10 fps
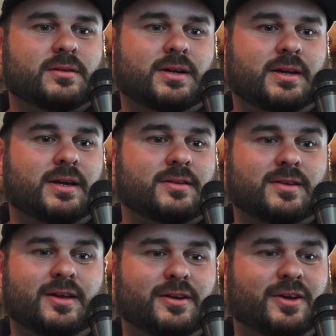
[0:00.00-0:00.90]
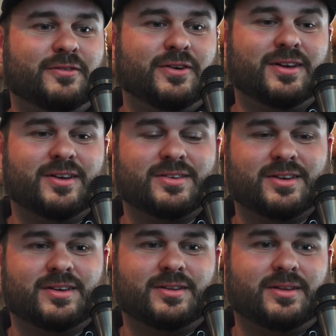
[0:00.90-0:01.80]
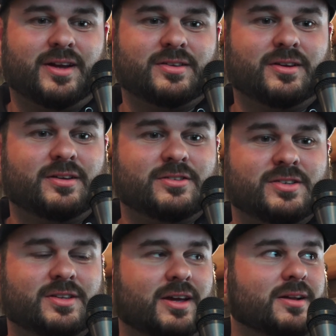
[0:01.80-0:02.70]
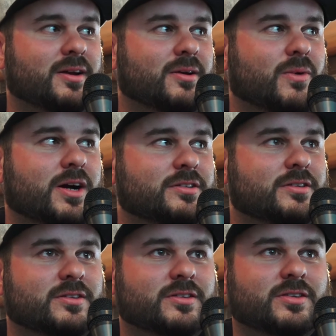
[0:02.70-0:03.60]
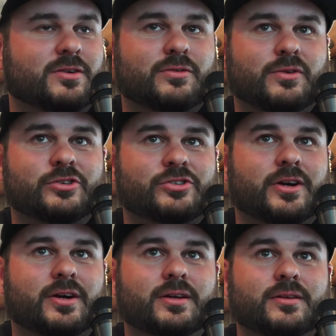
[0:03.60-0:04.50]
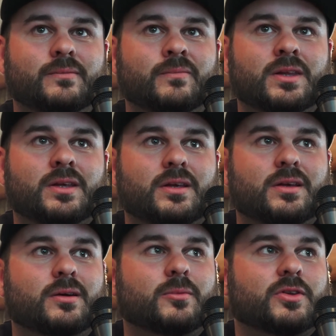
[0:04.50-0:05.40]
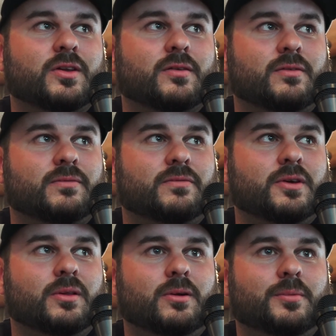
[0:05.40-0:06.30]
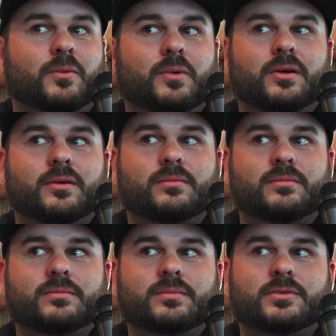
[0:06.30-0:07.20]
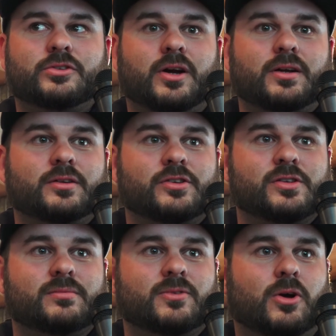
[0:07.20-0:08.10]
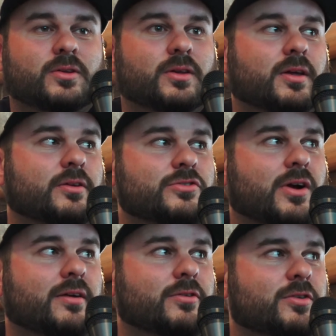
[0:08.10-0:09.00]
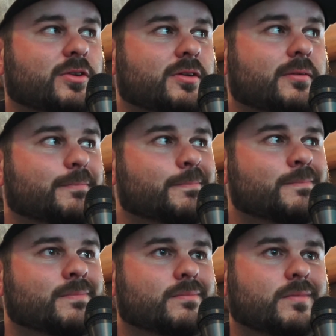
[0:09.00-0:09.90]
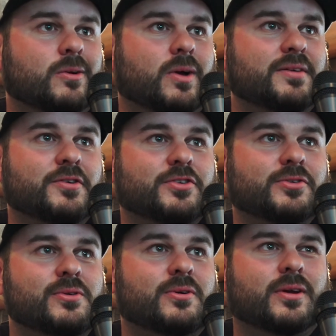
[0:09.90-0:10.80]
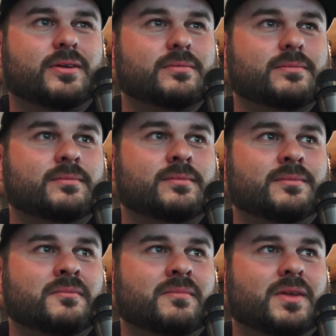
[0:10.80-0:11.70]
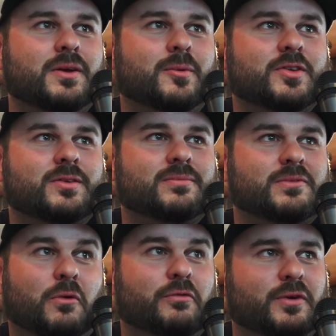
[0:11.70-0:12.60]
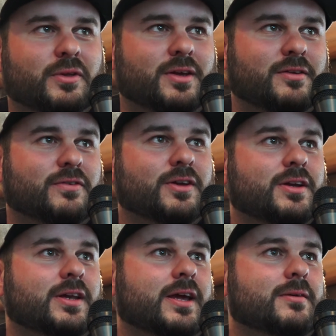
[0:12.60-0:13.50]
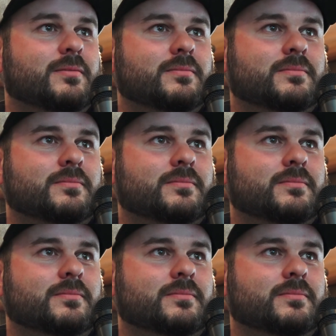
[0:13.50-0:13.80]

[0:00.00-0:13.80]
I can't say it enough, I guess. Like, last night, just standing there and watching is just so frustrating, and I almost like feel a little bit weird trying to just talk to the other drivers, and you don't have your suit on, and you almost don't feel like you fit in then.